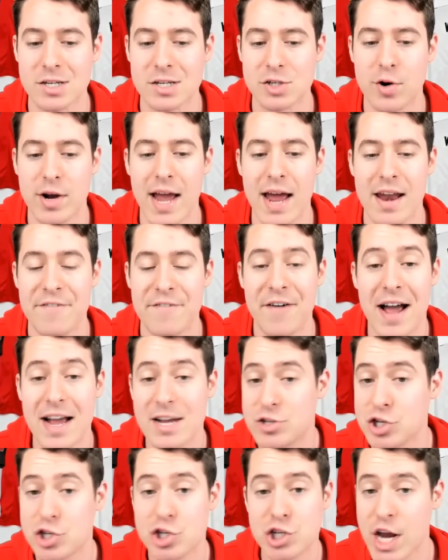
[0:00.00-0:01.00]
So again, if I
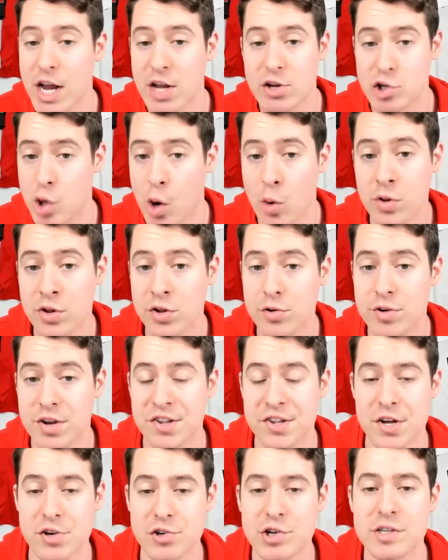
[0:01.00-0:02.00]
had just changed those 2
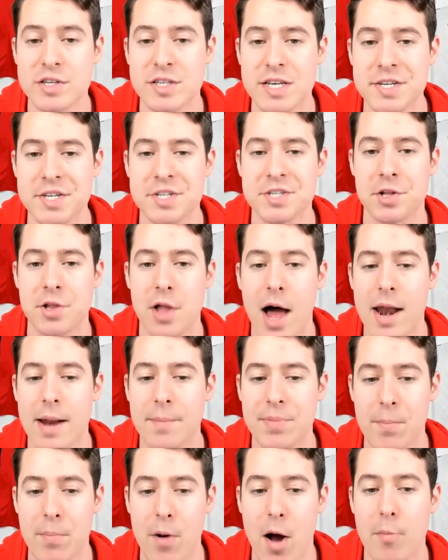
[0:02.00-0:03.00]
decisions, this is a lineup
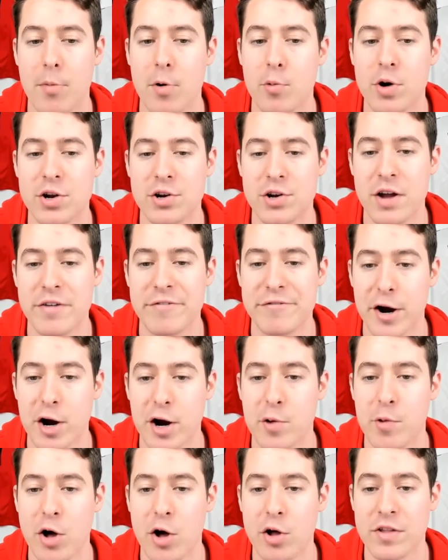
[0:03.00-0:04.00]
that probably would have done
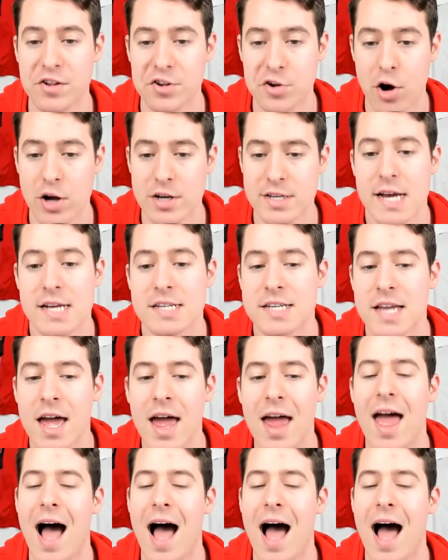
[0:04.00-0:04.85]
very well in this contest.